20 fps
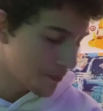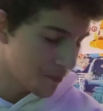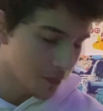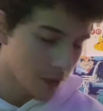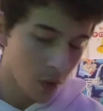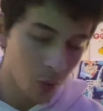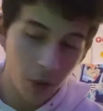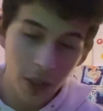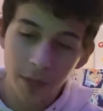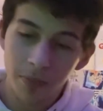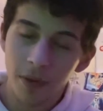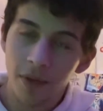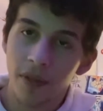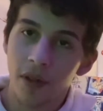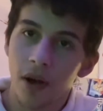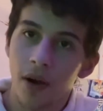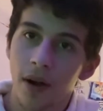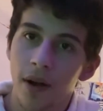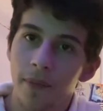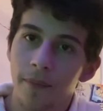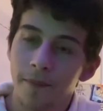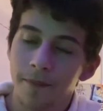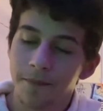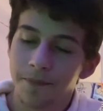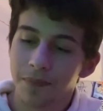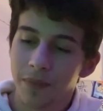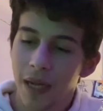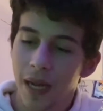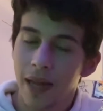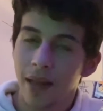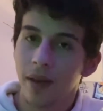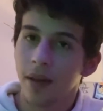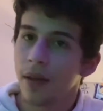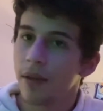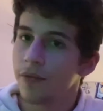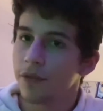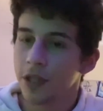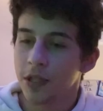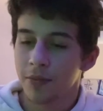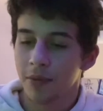Whisper of the Heart. I
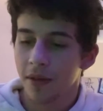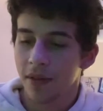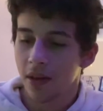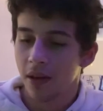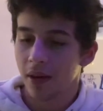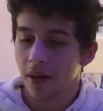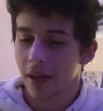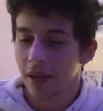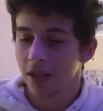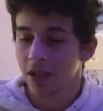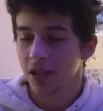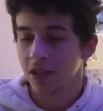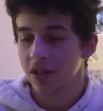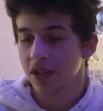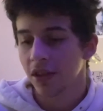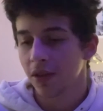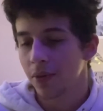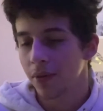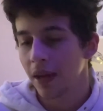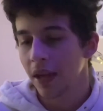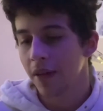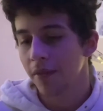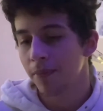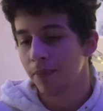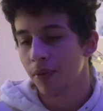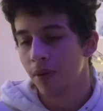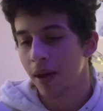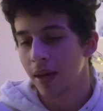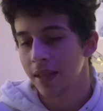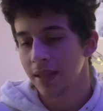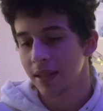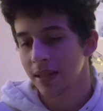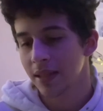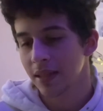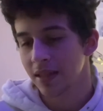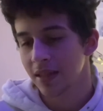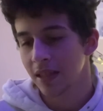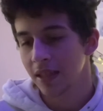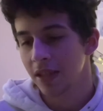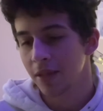love Whisper of the Heart. It shows the creative process in
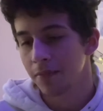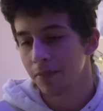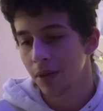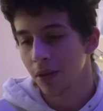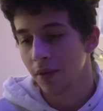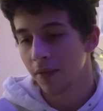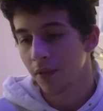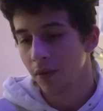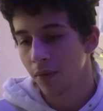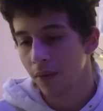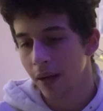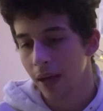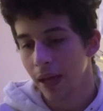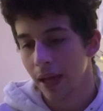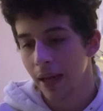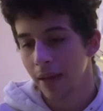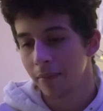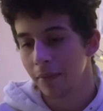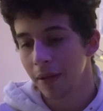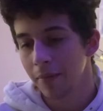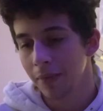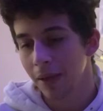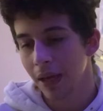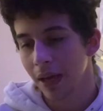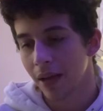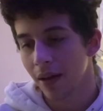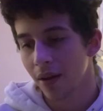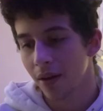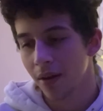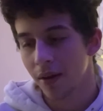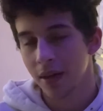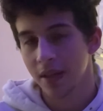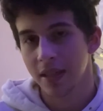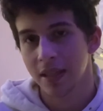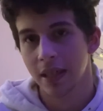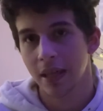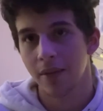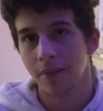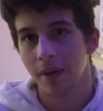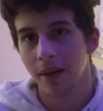such a beautiful way, and me being an artist
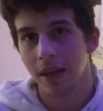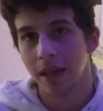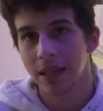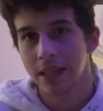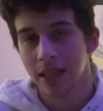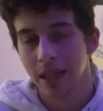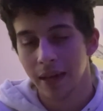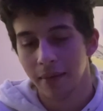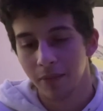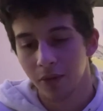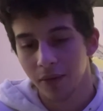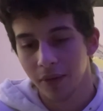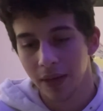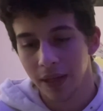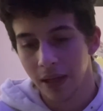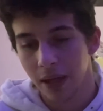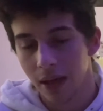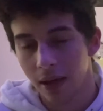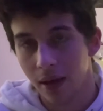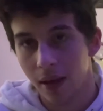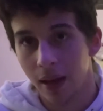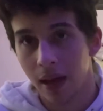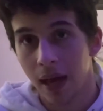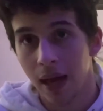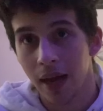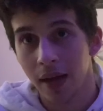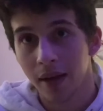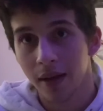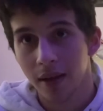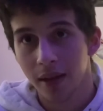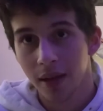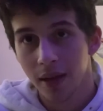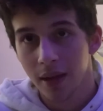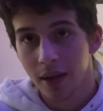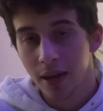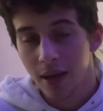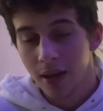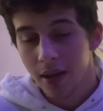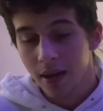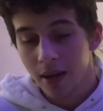can relate to that movie a lot.
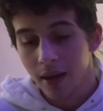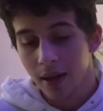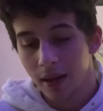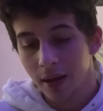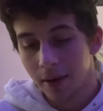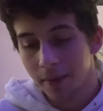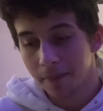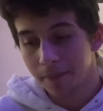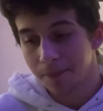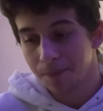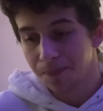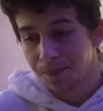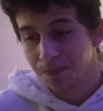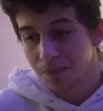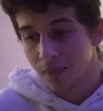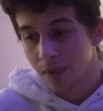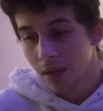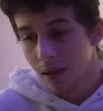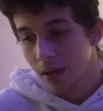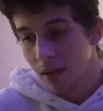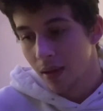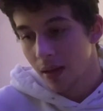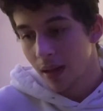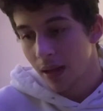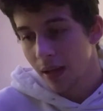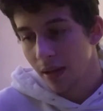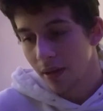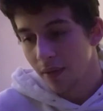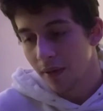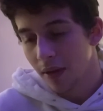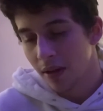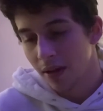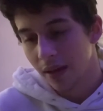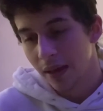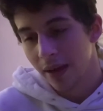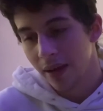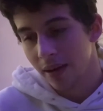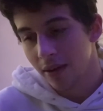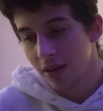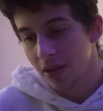I love all the
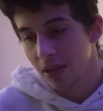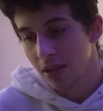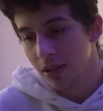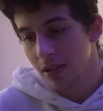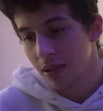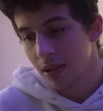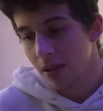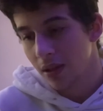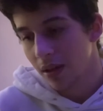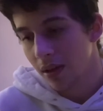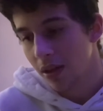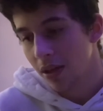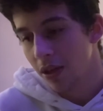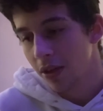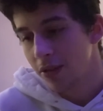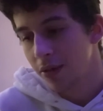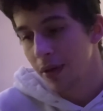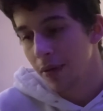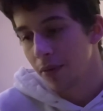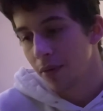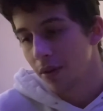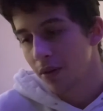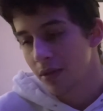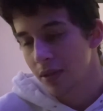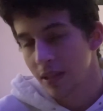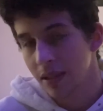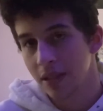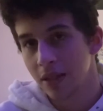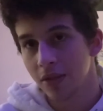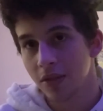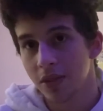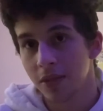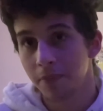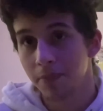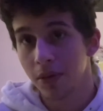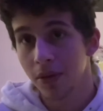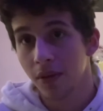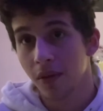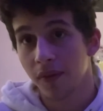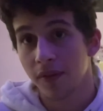characters. Country Roads is used
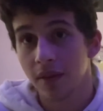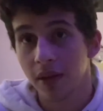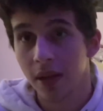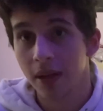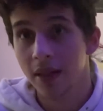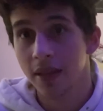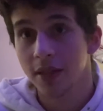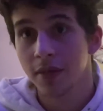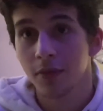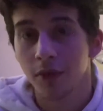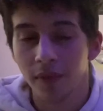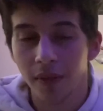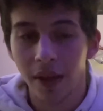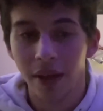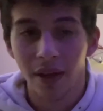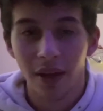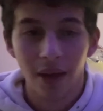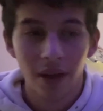beautifully in this movie.